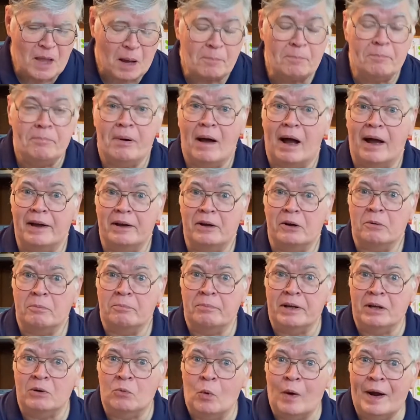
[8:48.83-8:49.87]
buyer
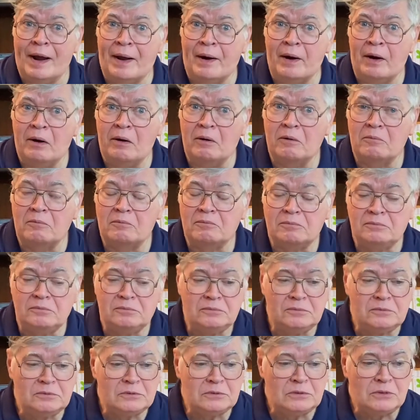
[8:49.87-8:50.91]
beware.
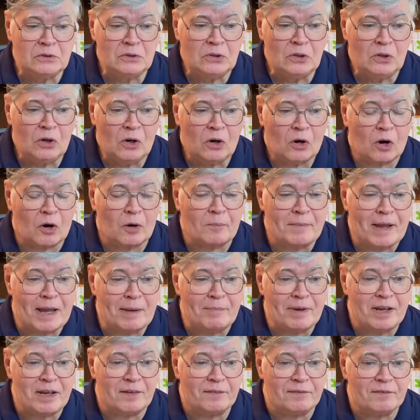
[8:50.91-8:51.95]
Or
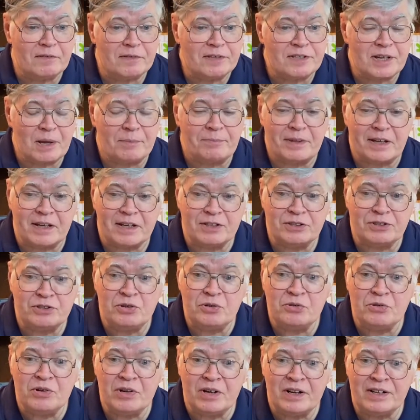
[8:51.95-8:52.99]
maybe if something is
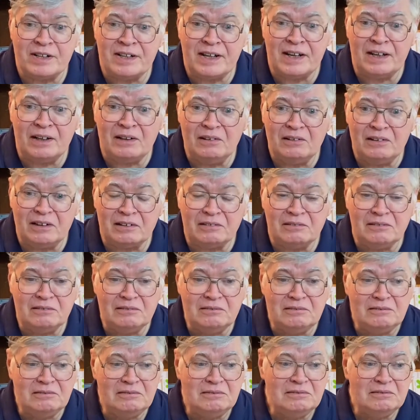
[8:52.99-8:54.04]
too good a deal, it
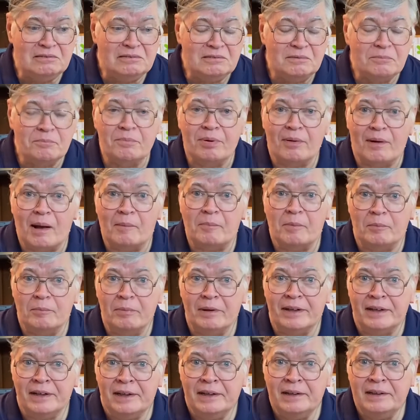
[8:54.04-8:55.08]

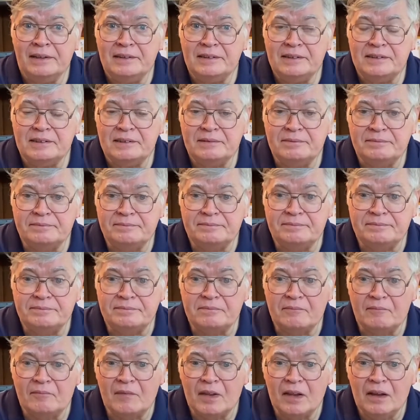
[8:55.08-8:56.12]
probably is.
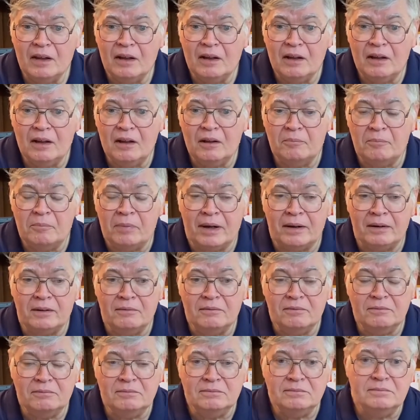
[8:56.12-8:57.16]
But
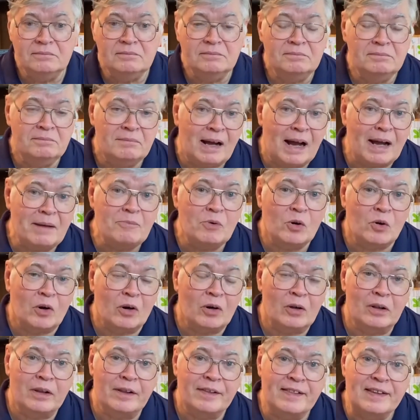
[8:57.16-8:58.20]
my
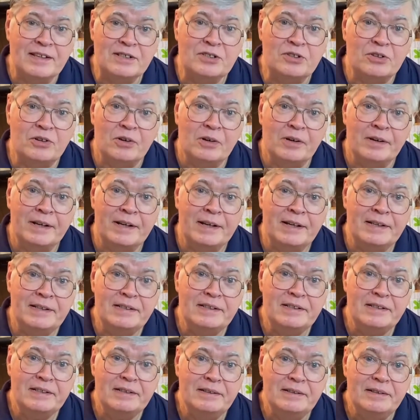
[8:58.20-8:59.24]
moral of the story
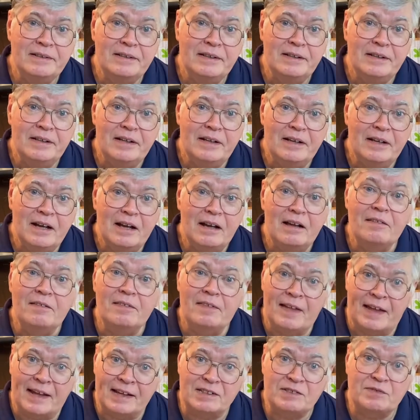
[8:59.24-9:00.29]
is,
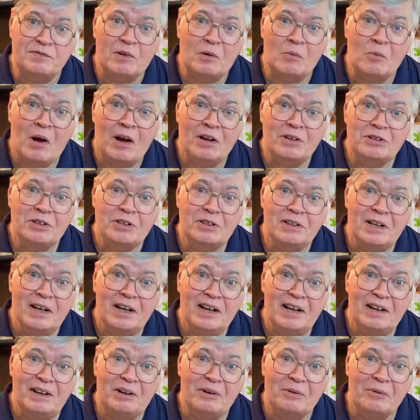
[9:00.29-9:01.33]
thanks for watching The
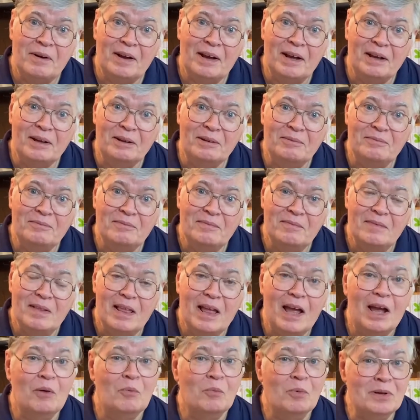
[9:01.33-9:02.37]
Hideaway.
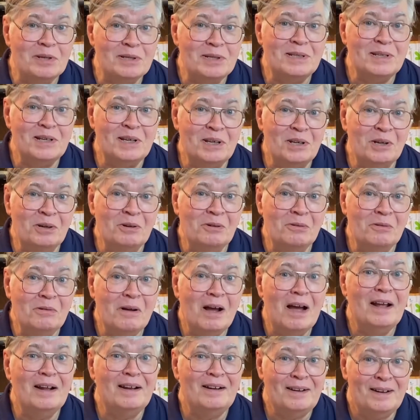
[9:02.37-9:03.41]
And we'll see you
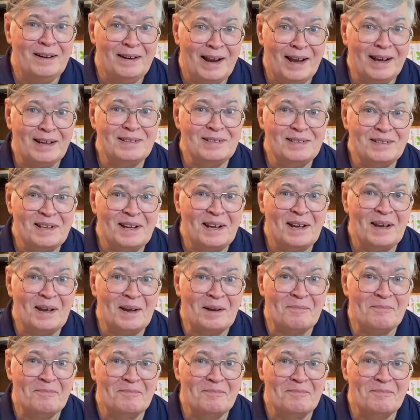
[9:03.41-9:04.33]
next time